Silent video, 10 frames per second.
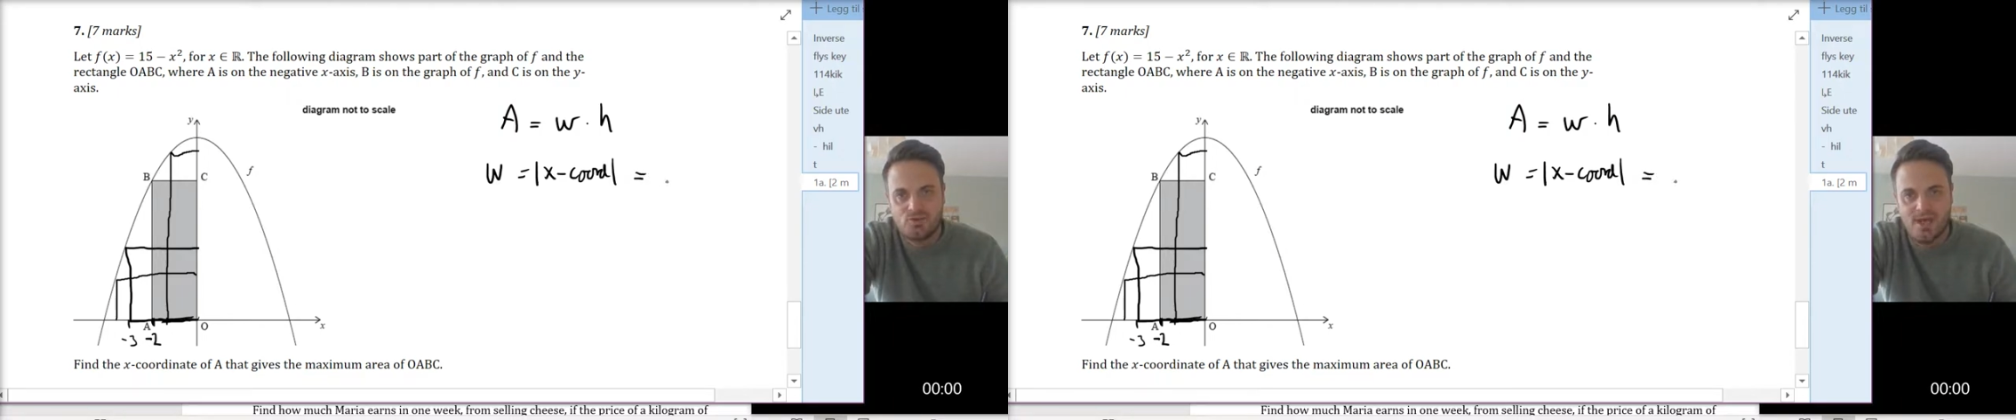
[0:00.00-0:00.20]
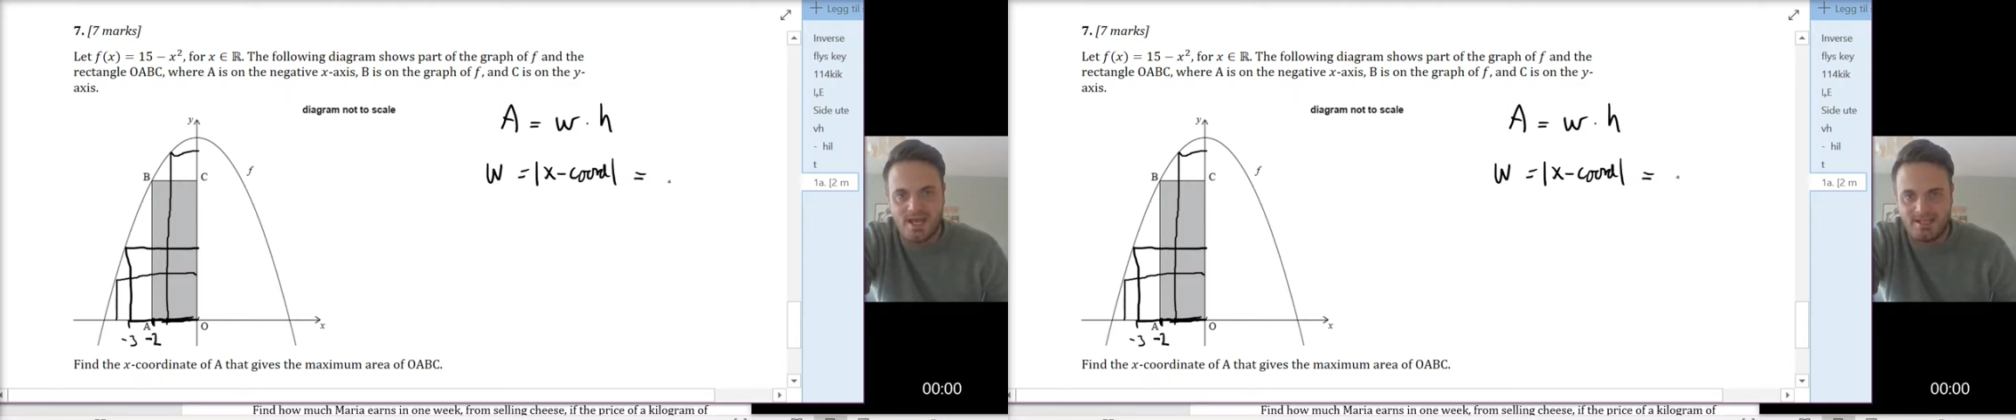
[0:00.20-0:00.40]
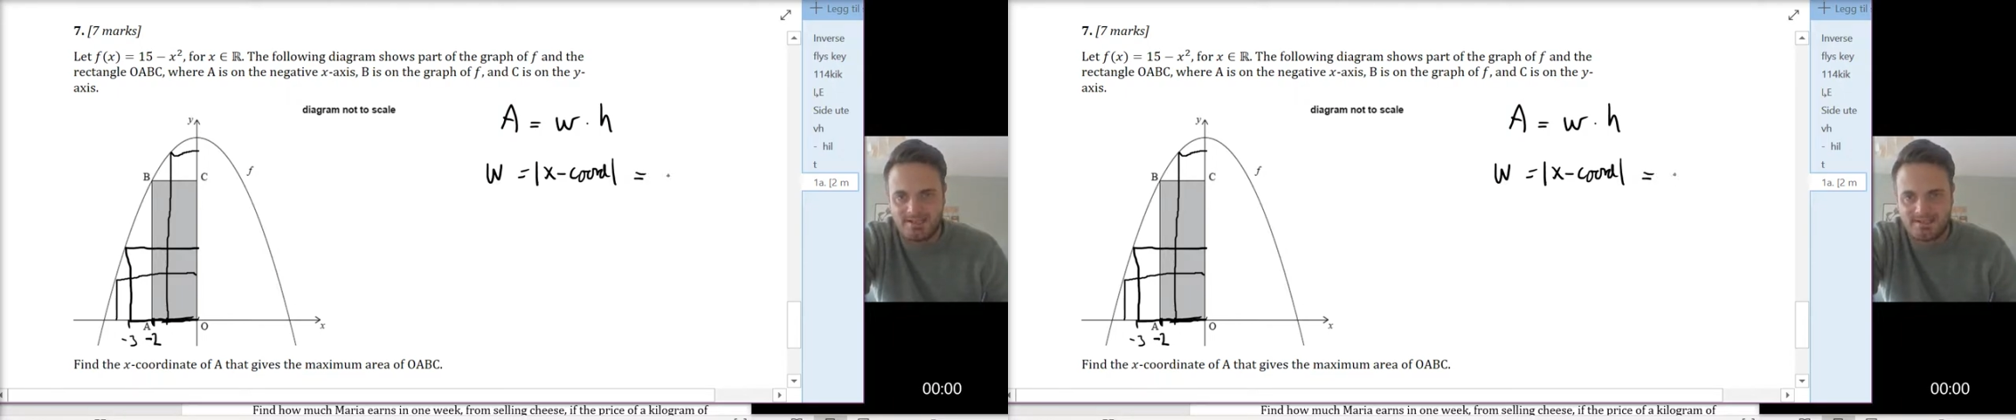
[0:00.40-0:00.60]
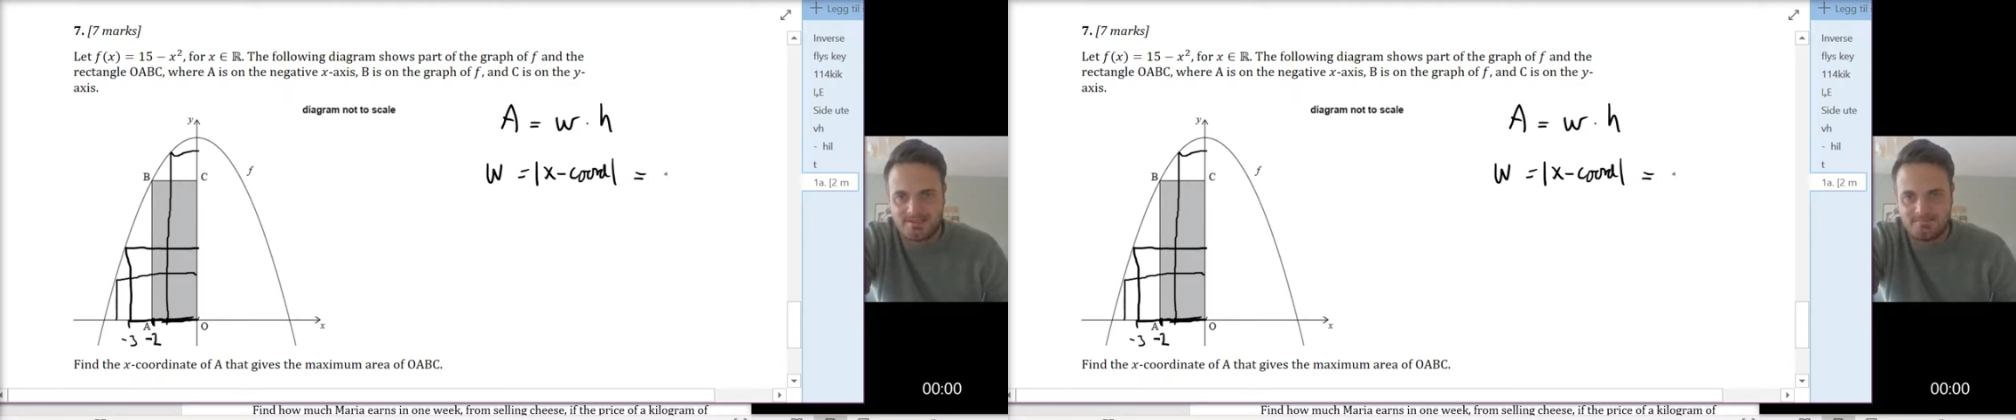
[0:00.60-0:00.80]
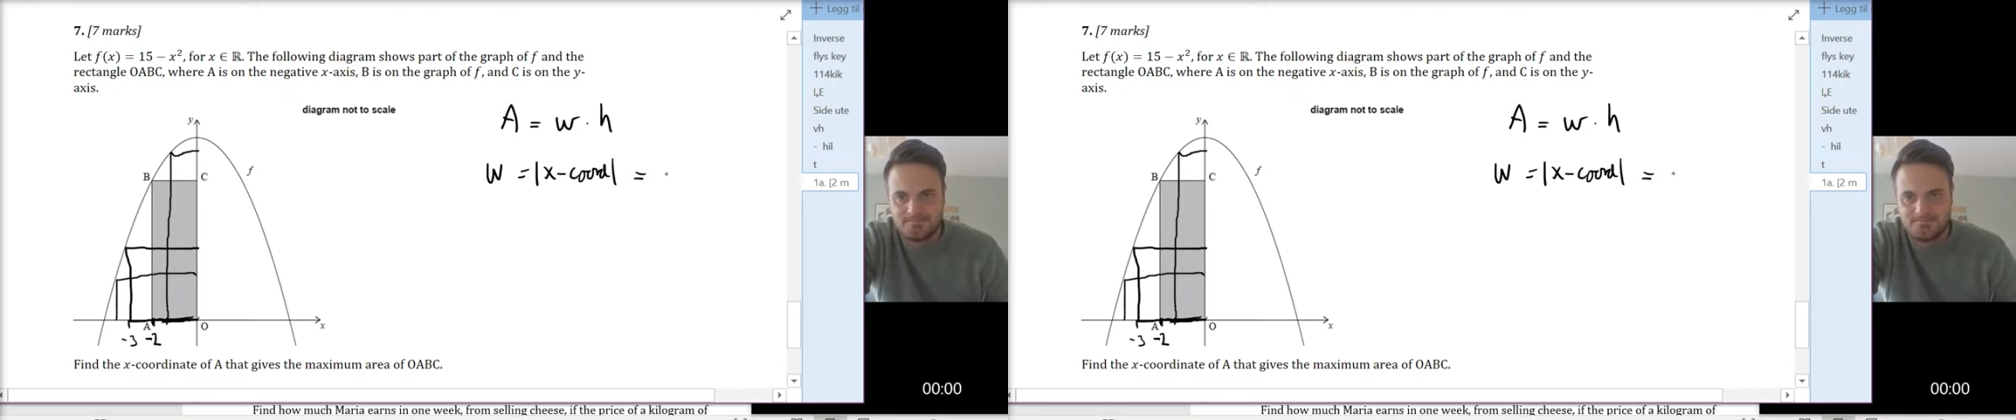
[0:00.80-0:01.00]
x,
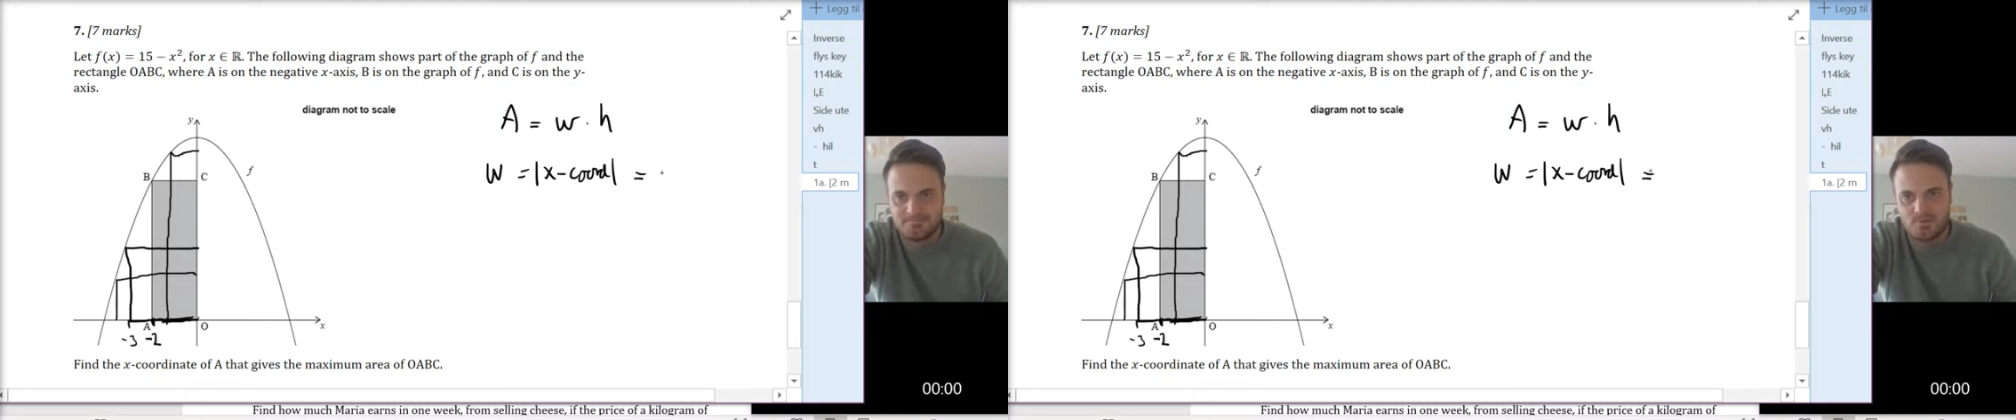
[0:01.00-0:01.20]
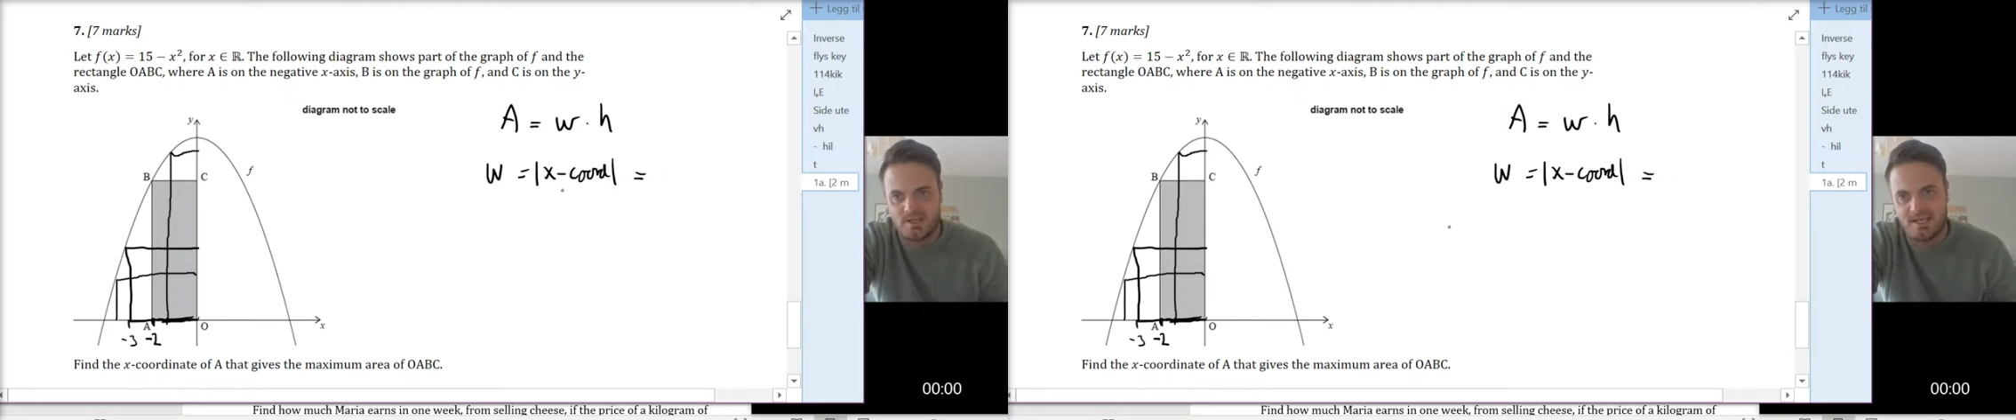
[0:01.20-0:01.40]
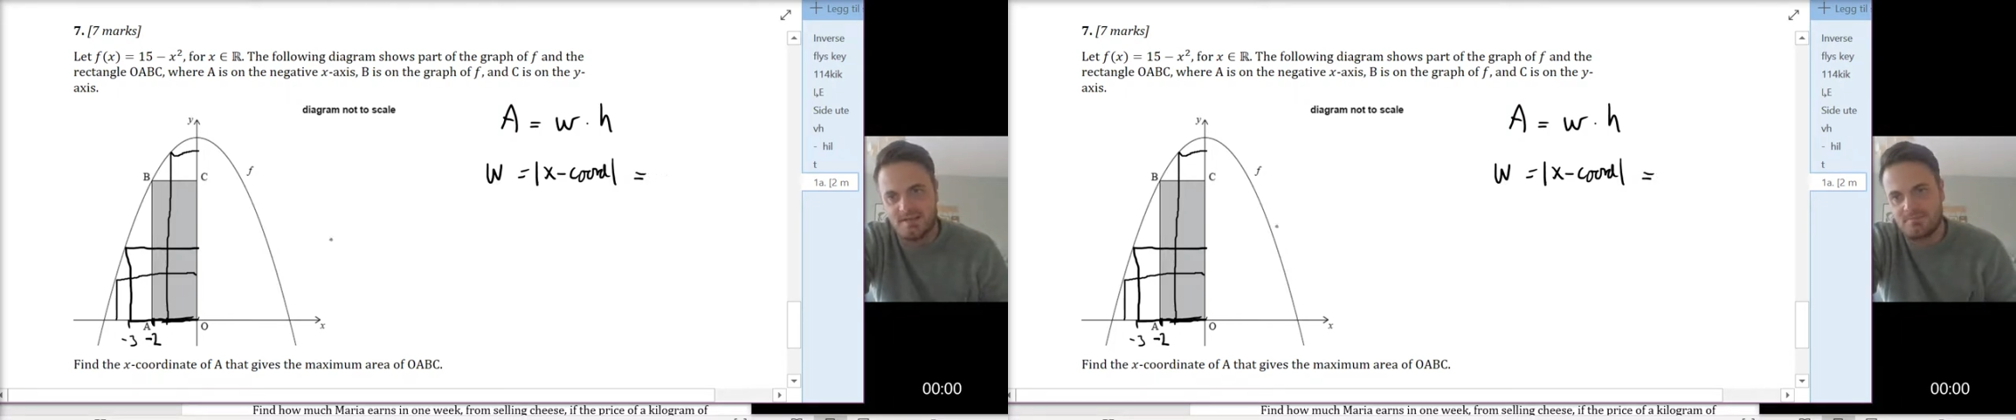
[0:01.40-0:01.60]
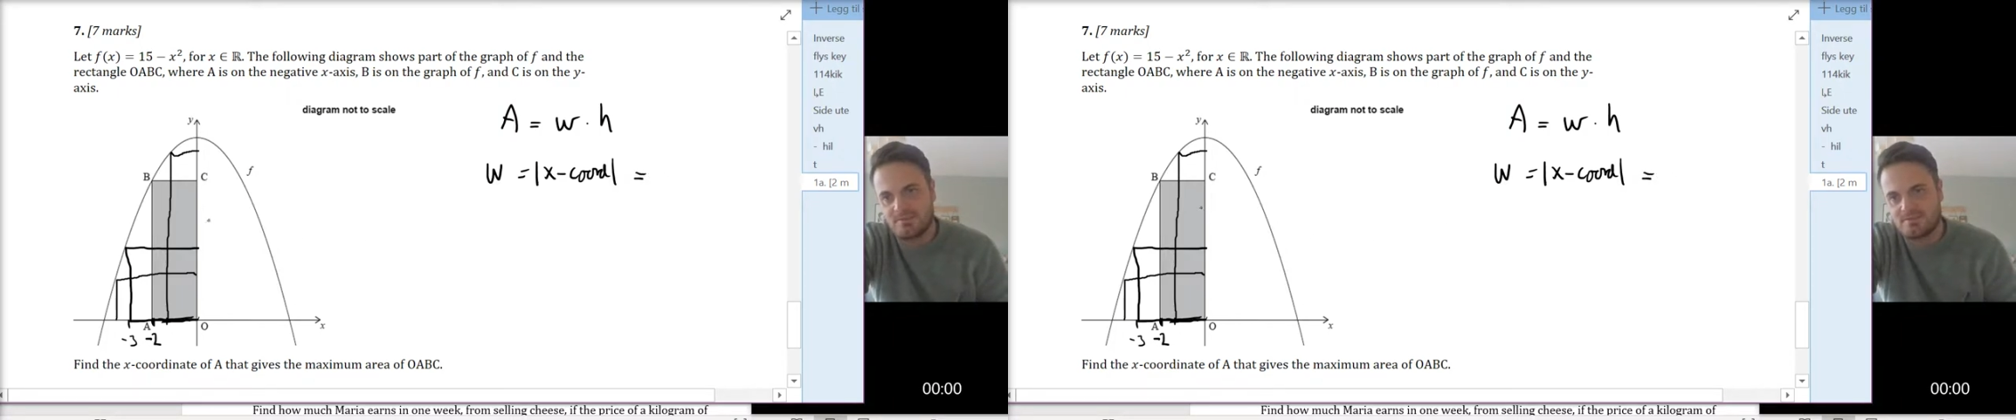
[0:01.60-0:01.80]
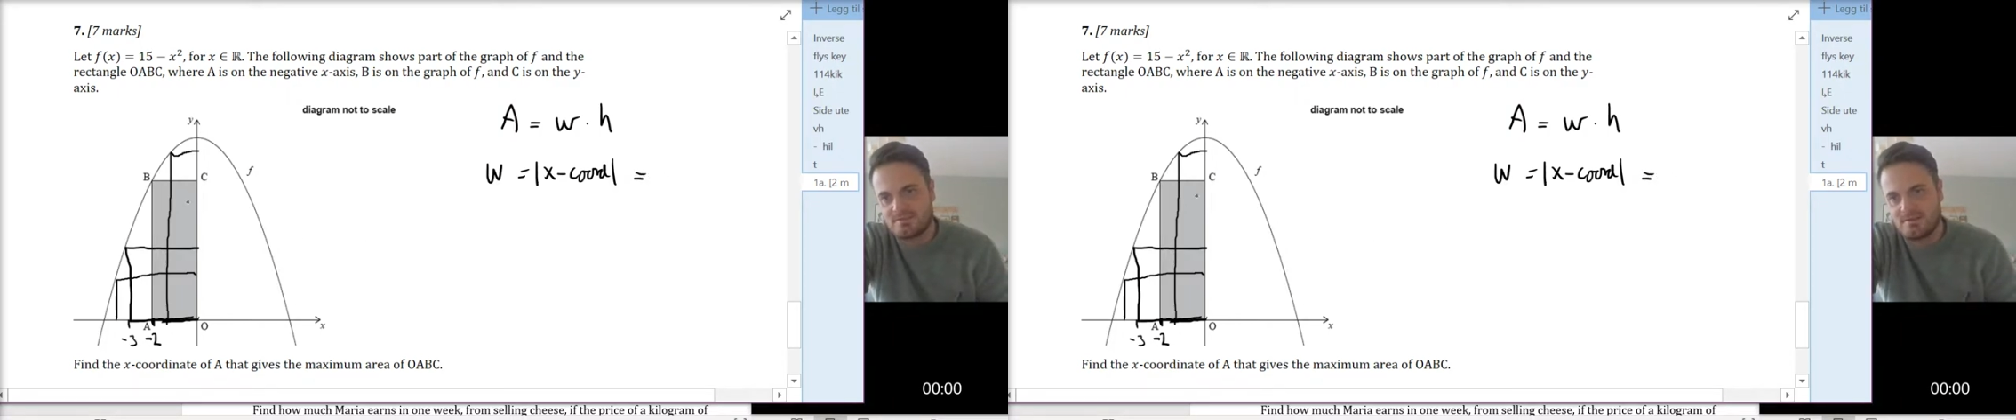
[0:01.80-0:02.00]
okay, because